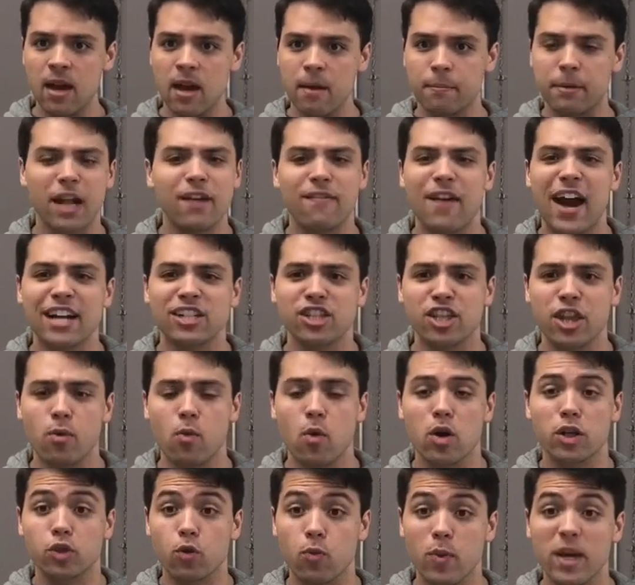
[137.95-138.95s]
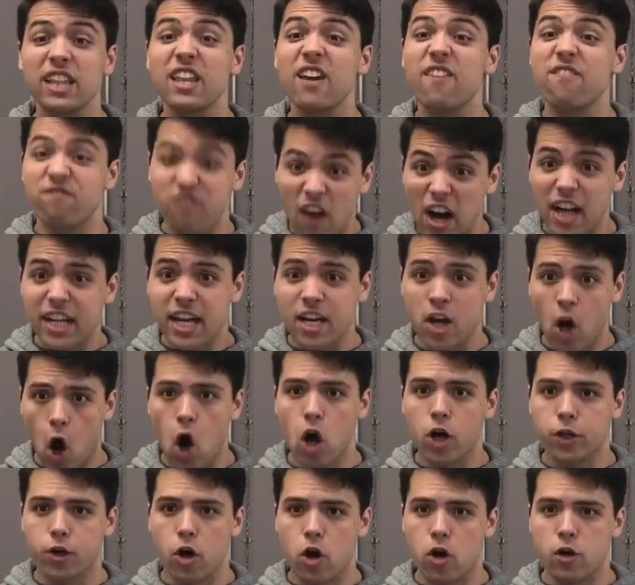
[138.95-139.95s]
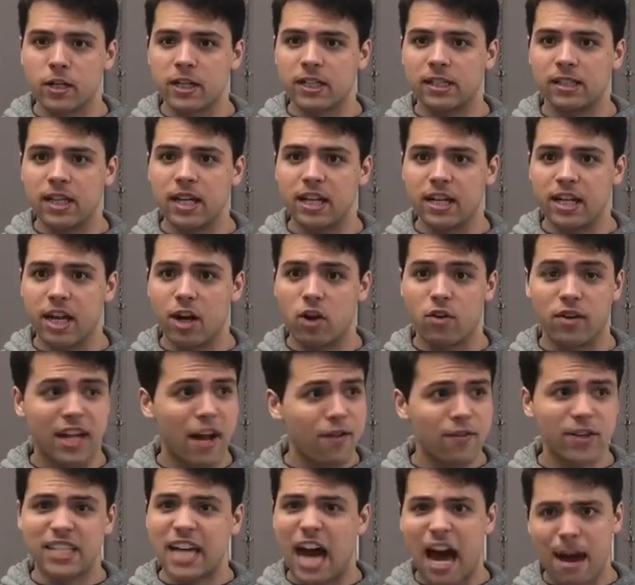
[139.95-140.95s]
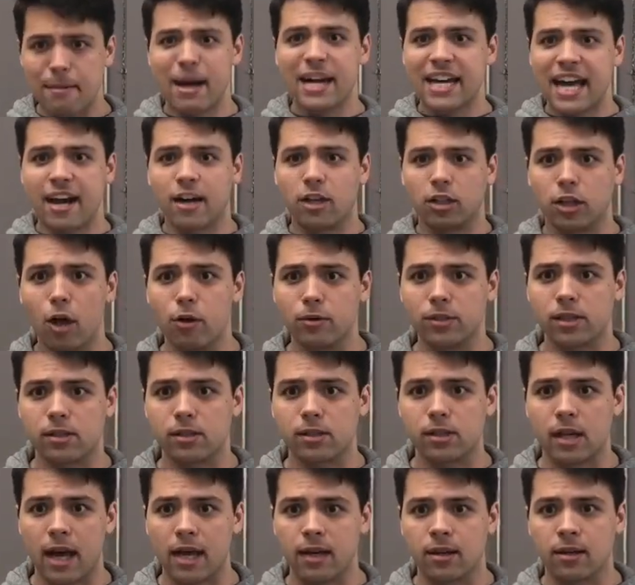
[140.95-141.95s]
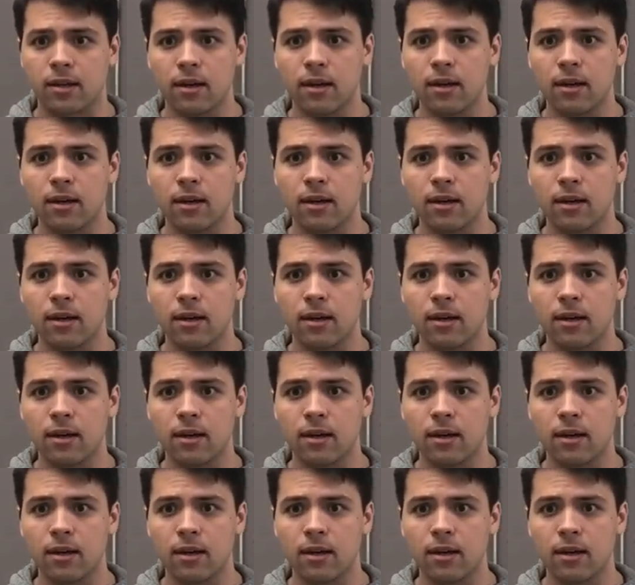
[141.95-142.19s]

but I've actually worked really fucking hard to earn a seat here, and every time I get close, it's like,